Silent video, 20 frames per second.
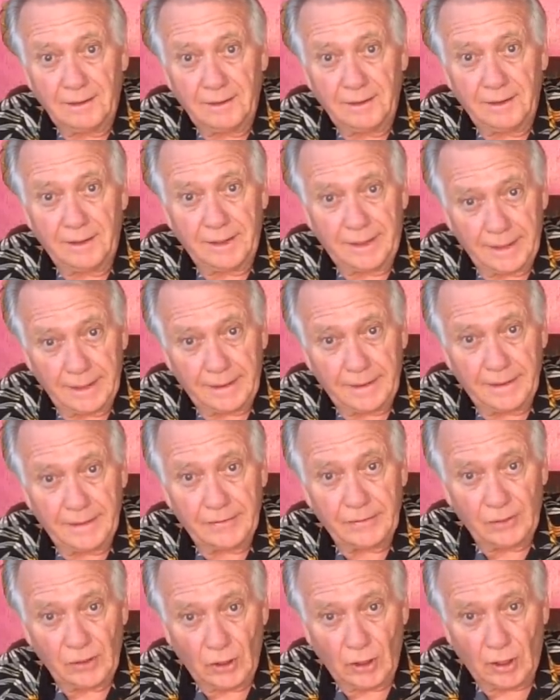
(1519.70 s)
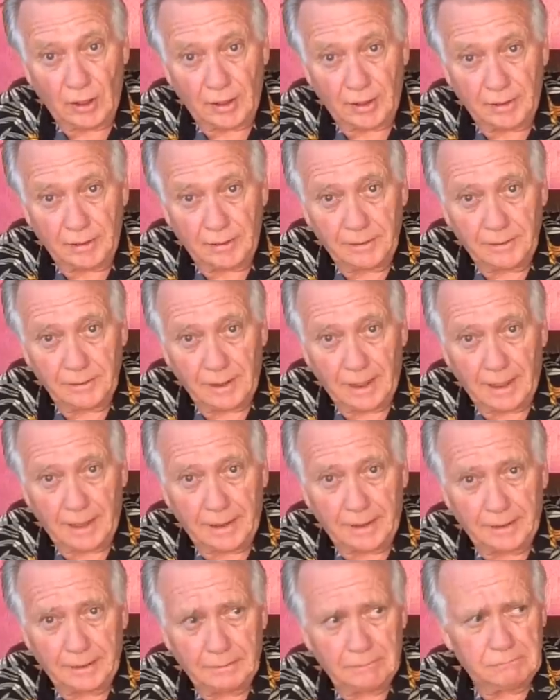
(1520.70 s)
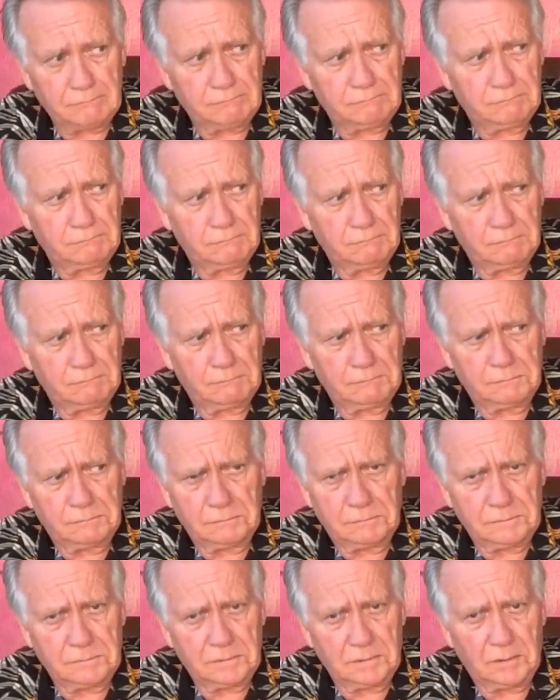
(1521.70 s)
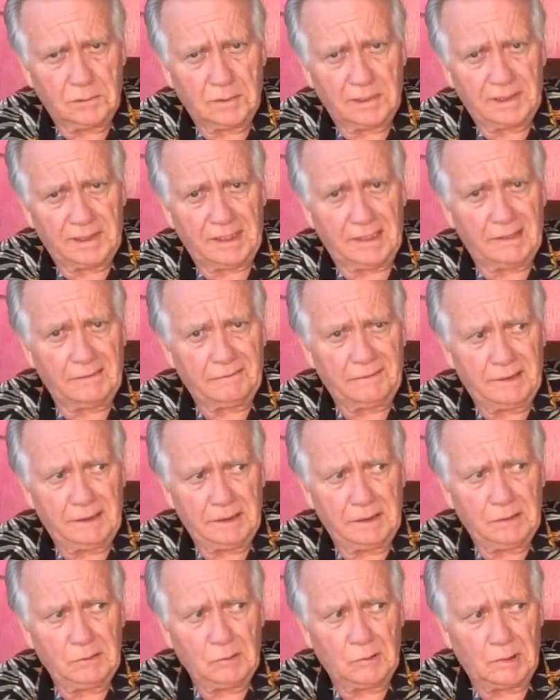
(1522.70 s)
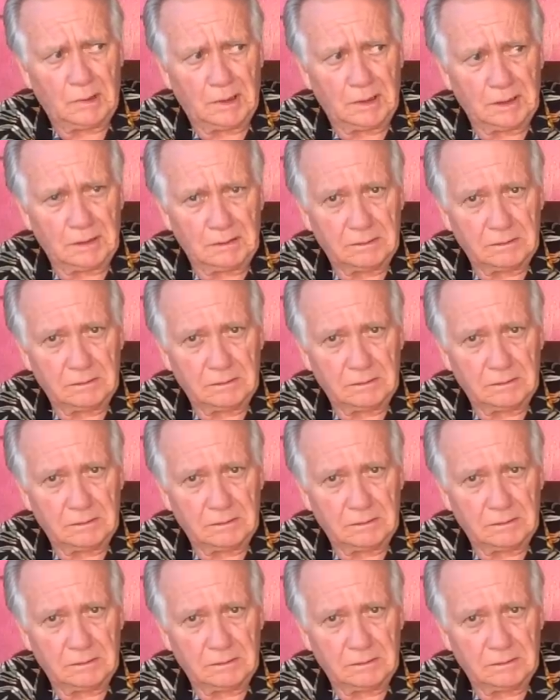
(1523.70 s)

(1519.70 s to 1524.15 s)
you get this look like, well, what the F do you want?